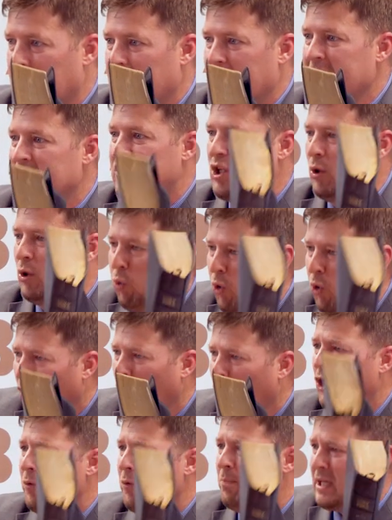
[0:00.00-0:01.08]
He's the
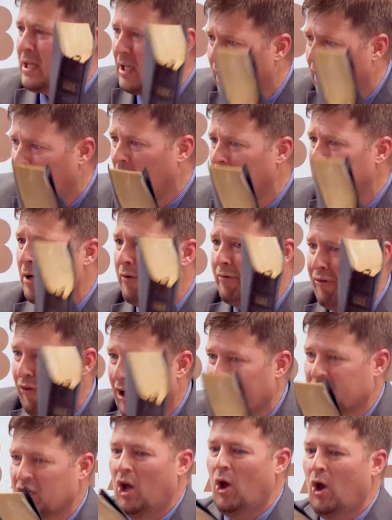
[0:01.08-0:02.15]
Word become
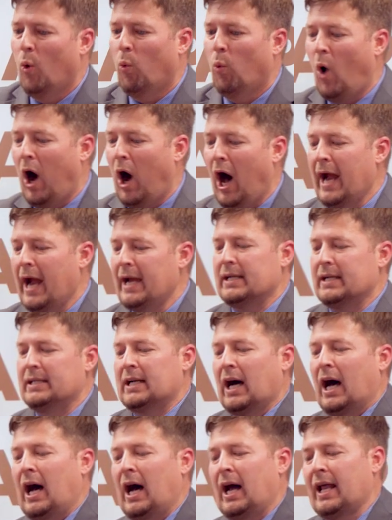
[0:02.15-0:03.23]
flesh. Why did
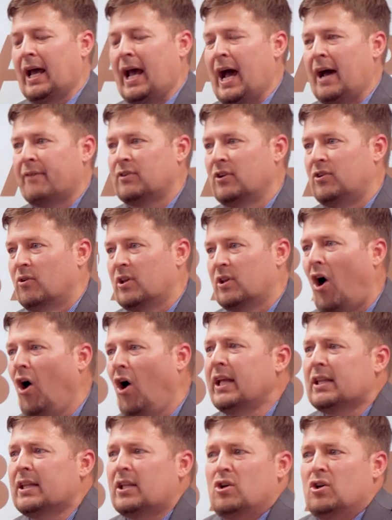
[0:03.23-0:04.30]
God have to do this? All
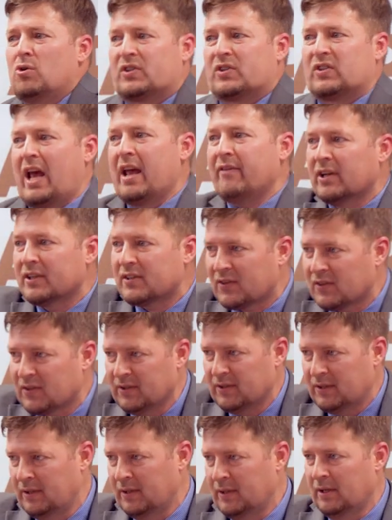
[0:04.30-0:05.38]
He had to do was save us
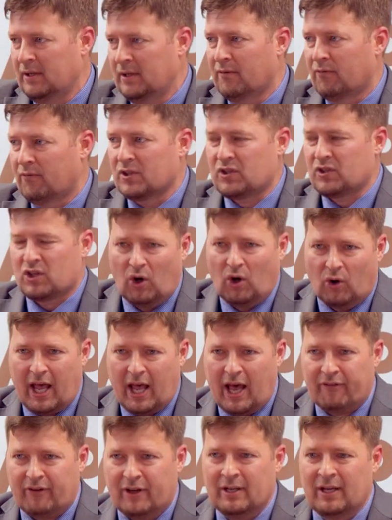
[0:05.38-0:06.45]
for us to go to
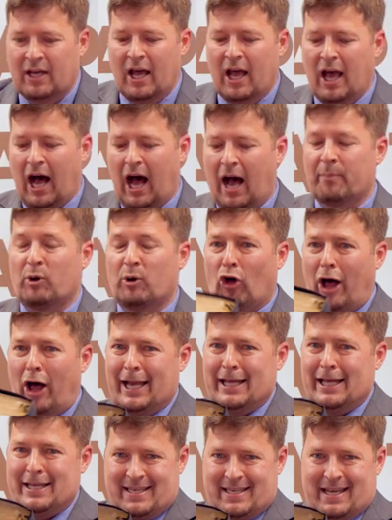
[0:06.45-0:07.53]
heaven. I'm
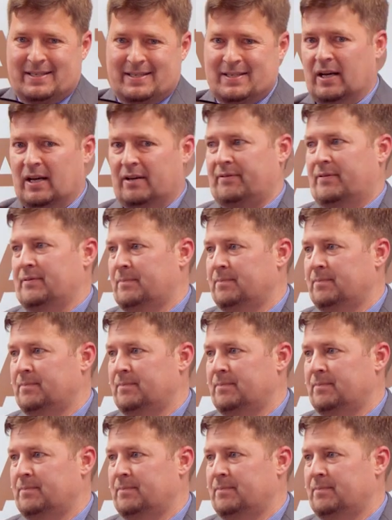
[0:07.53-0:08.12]
glad He said stuff.